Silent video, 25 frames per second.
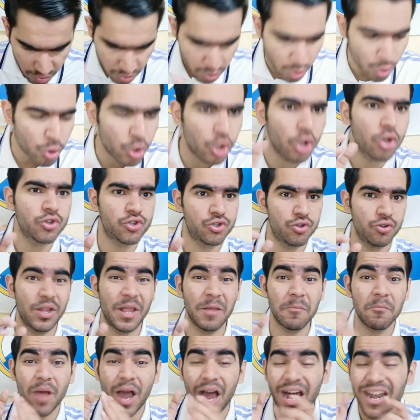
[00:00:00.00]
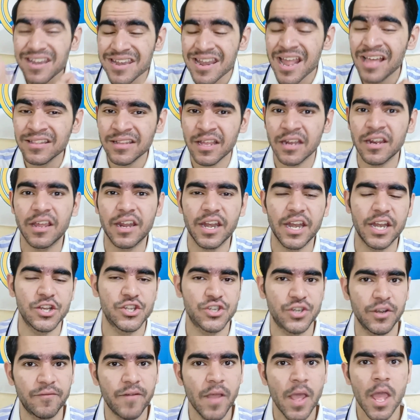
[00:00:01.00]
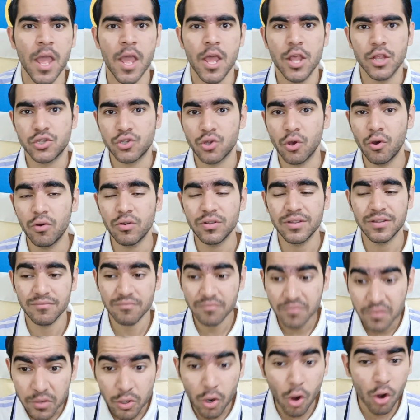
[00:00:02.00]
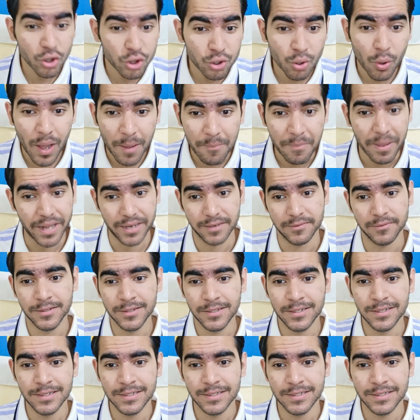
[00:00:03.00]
Kudos to them, another great shift. So, Courtois, man.